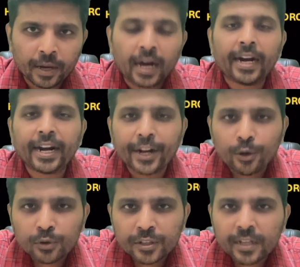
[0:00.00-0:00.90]

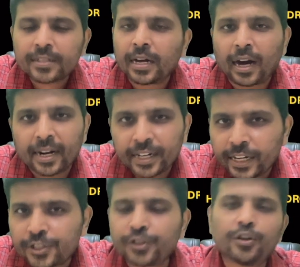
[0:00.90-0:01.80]
reduces or
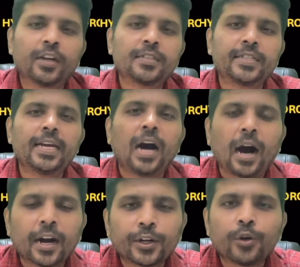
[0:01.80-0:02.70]
destroys the
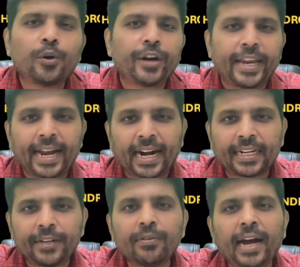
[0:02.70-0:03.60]

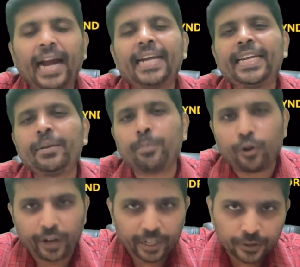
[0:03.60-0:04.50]
autoreactive
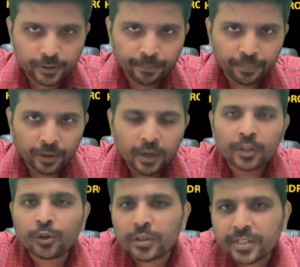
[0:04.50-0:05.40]
antibodies.
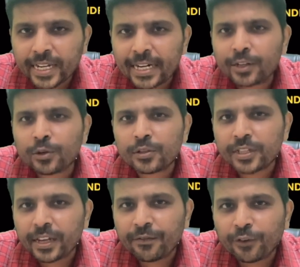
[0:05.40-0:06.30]
So
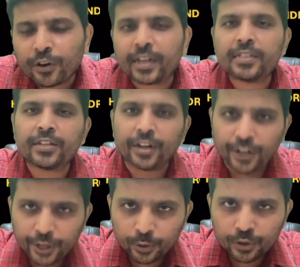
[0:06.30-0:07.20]
C2C4 is
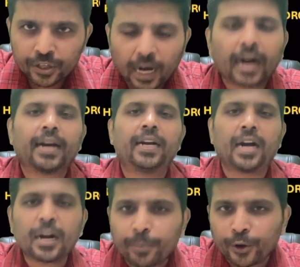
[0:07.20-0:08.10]
reduced or
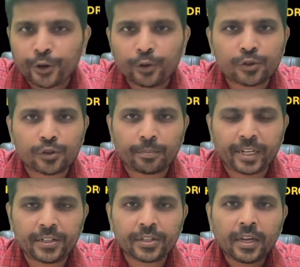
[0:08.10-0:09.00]
not produced
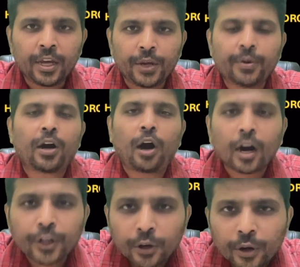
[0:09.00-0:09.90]
means your
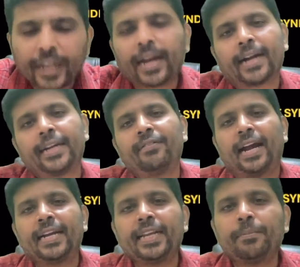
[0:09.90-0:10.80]
autoreactive
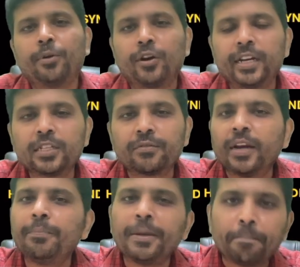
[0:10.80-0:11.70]
antibodies
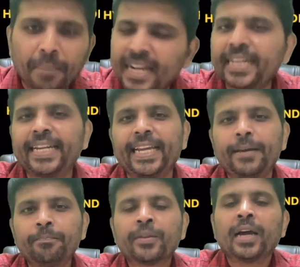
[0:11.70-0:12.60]
will be
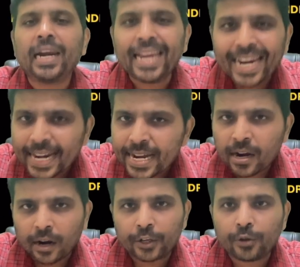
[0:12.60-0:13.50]
plenty, leading
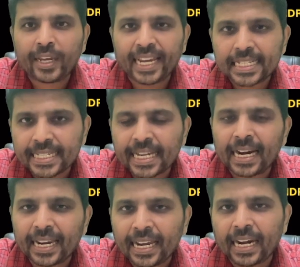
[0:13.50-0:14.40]
on to
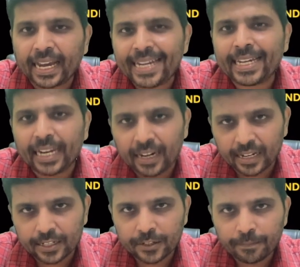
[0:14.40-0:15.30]
SLE like
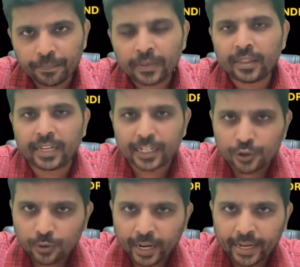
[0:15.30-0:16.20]
illness.
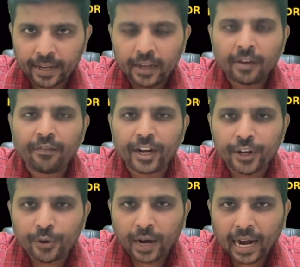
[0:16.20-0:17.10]
That's why when
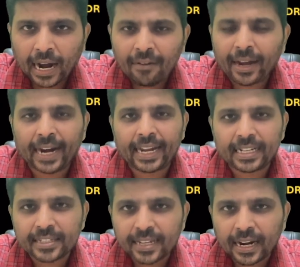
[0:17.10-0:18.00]
you have an
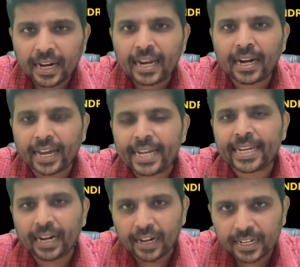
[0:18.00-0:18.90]
SLE
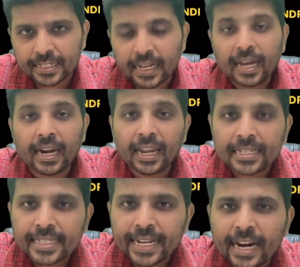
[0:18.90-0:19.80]
like illness
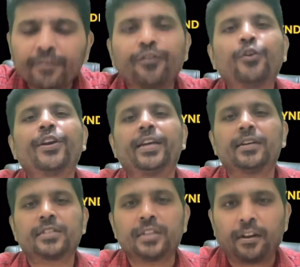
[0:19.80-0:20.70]
less than 4
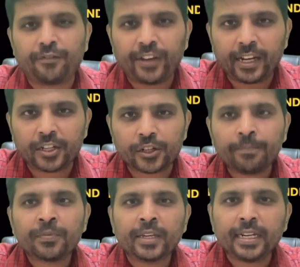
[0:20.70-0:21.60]
years of age,
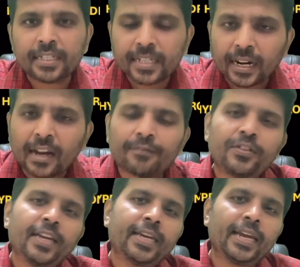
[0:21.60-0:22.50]
instead of
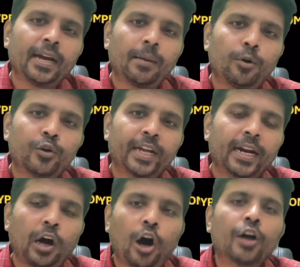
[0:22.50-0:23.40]
thinking about
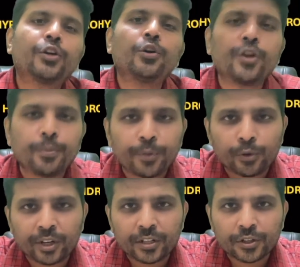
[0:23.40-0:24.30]
an
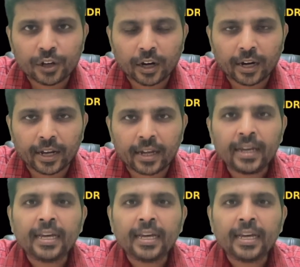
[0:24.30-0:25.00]
autoimmune disorder,